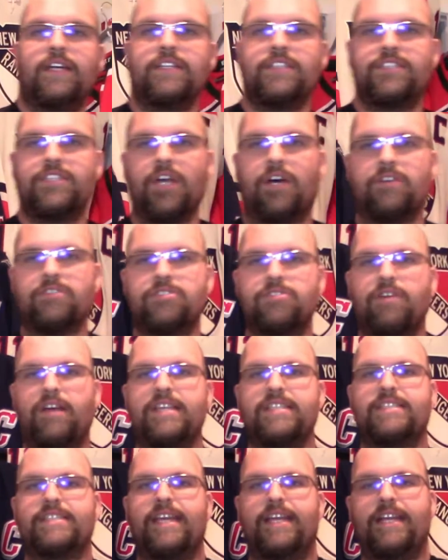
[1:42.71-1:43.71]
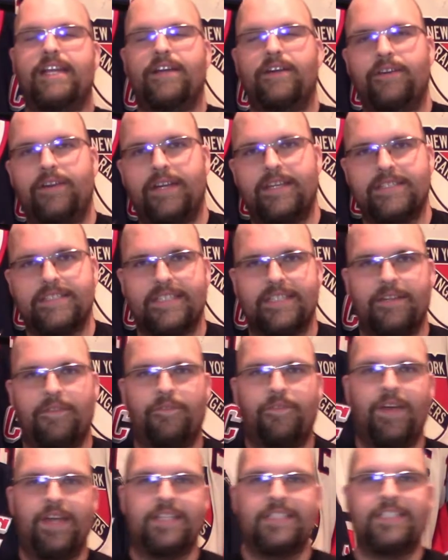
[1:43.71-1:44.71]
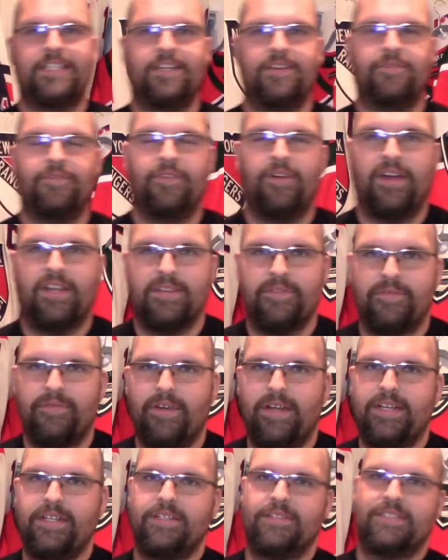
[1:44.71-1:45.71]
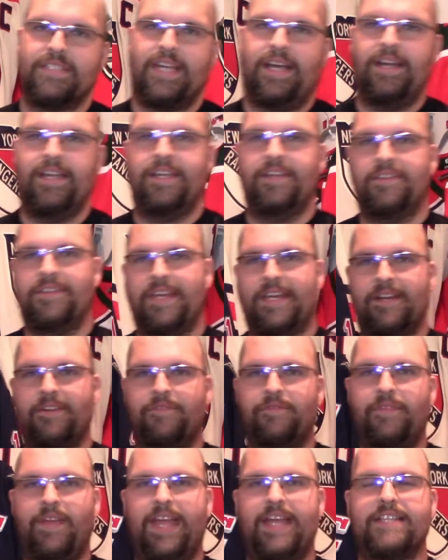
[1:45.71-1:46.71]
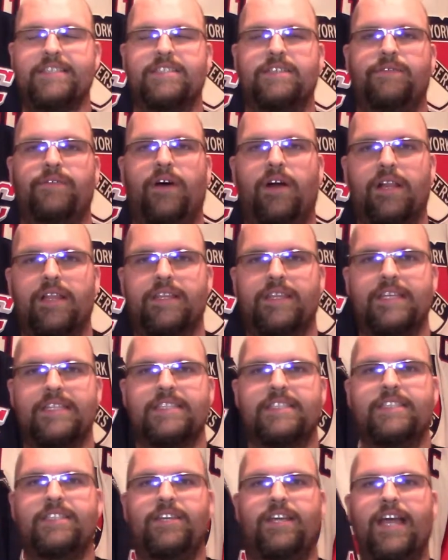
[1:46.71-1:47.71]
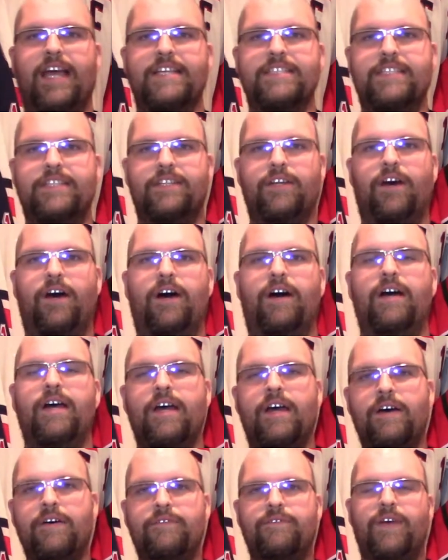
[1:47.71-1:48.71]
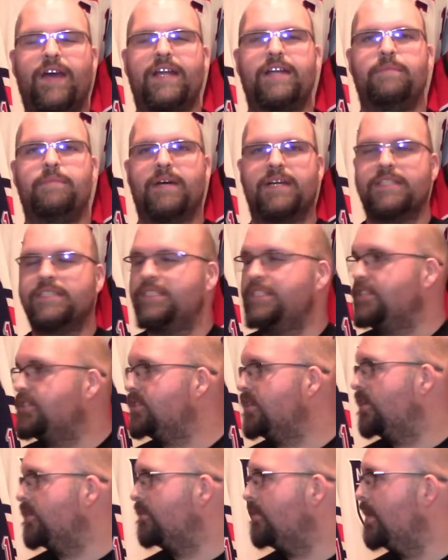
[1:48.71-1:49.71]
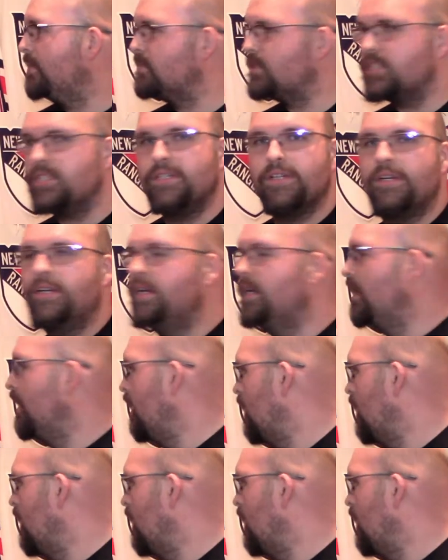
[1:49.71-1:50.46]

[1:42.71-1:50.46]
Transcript: So tri-state area is in effect here for all the friendos out here that are fans of all of this, and you guys can all fight amongst each other. I'm sure.